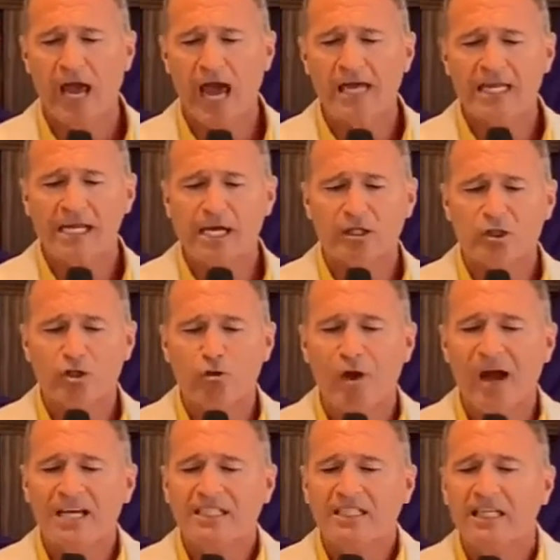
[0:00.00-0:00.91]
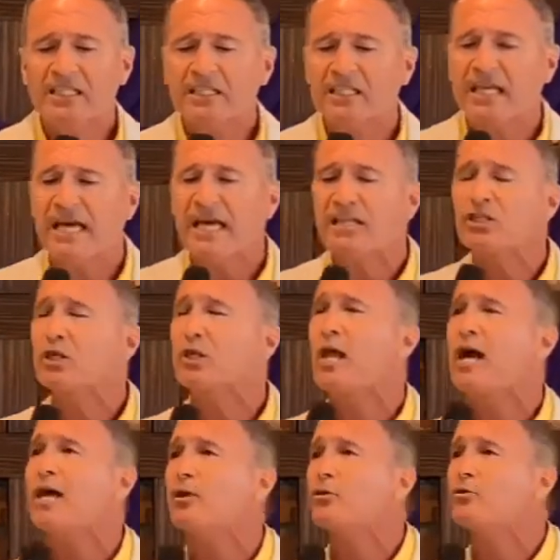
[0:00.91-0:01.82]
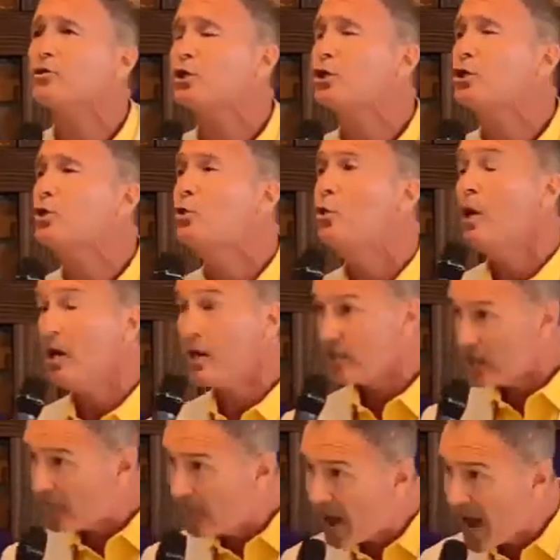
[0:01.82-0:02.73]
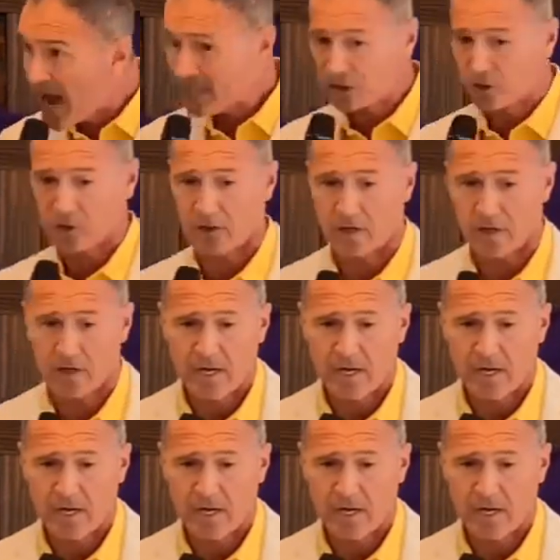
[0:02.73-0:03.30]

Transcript: and he addresses each letter to the pastor.